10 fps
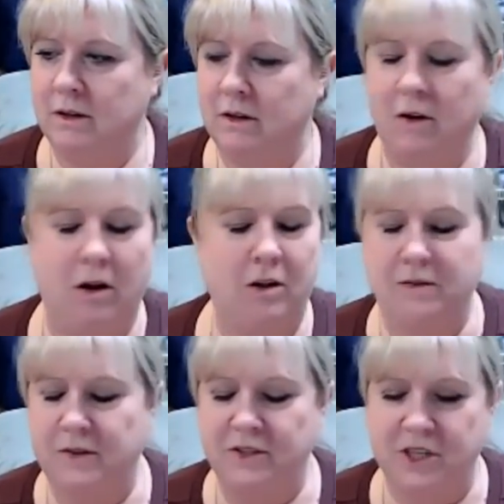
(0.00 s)
or all
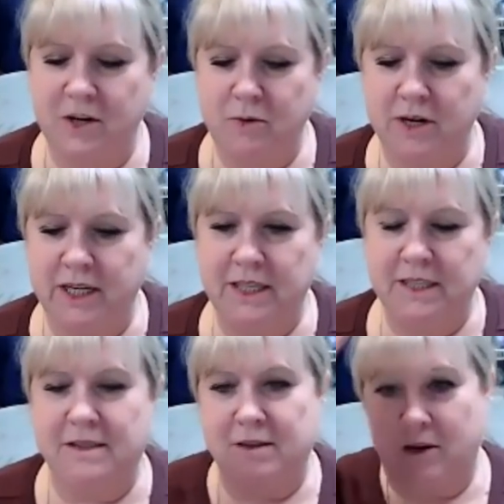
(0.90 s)
of the January
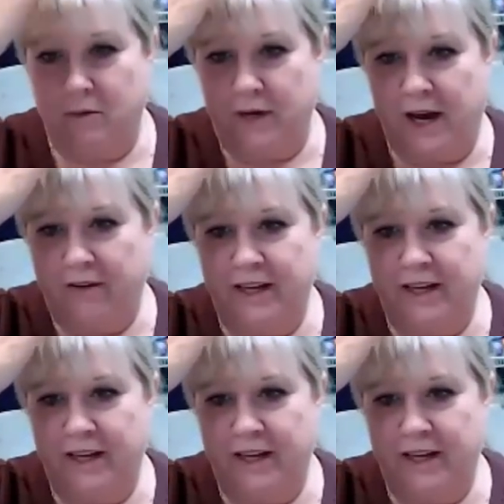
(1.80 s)
kits are going out